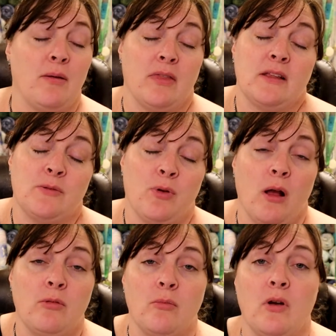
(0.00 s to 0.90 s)
that's a
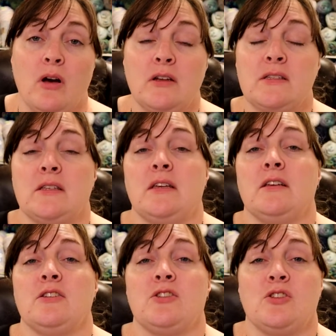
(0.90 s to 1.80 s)
problem, honestly.
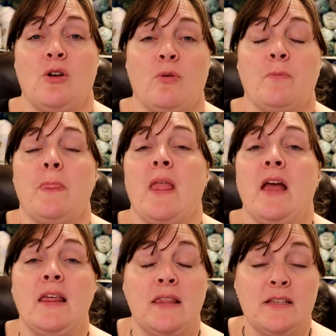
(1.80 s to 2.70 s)
So
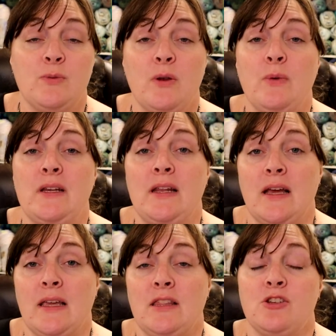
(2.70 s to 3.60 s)
this week we did
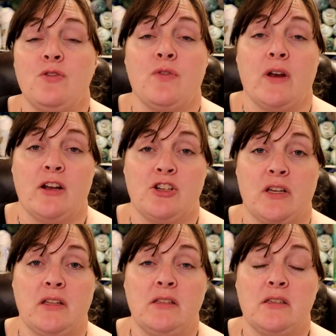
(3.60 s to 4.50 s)
not get the 2 fryer
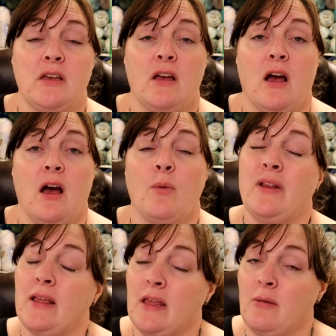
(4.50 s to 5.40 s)
chickens. We
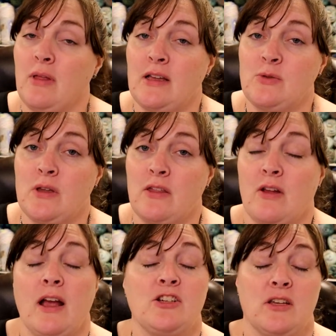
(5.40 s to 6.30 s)
didn't get them last week either.
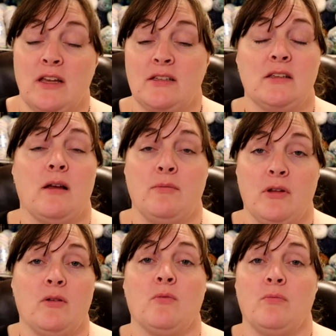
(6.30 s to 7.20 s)
Actually, guys, I'm
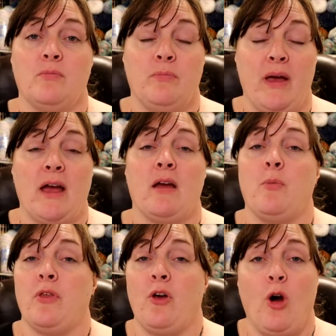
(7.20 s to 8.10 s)
going to back
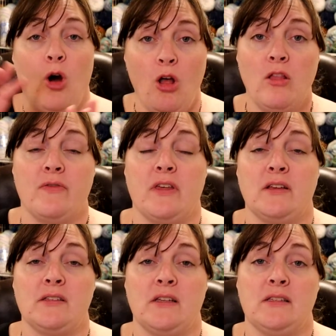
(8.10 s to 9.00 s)
up with all of
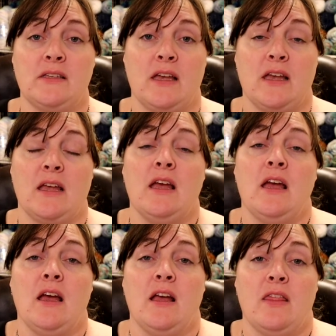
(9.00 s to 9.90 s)
this and say
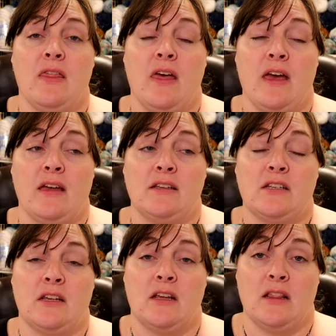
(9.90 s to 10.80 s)

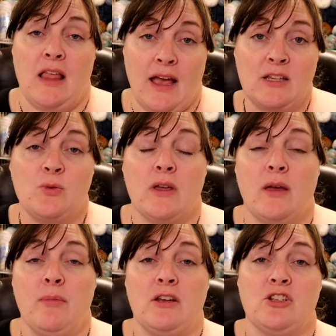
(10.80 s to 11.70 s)
that last week
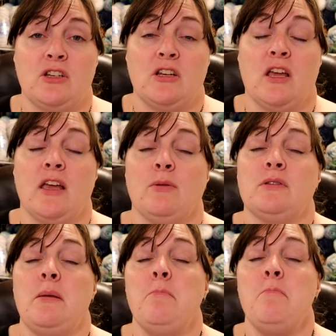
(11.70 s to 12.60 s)
I mentioned it
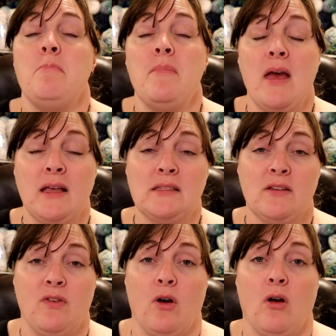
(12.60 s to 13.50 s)
was a
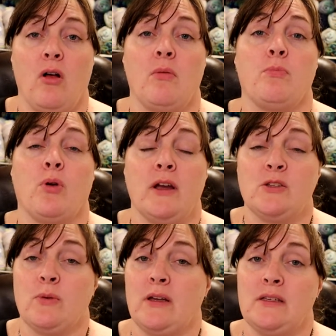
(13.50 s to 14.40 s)
massive haul,
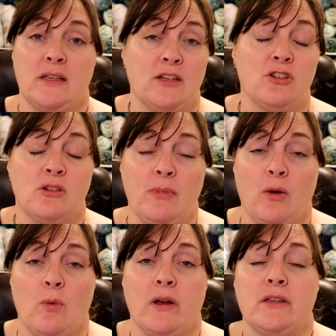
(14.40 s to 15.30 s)
price-wise and just
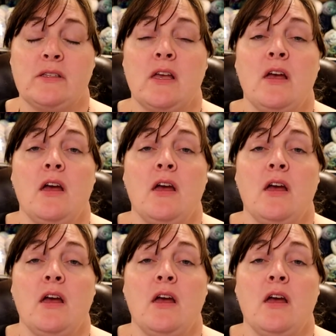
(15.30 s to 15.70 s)
amount-wise,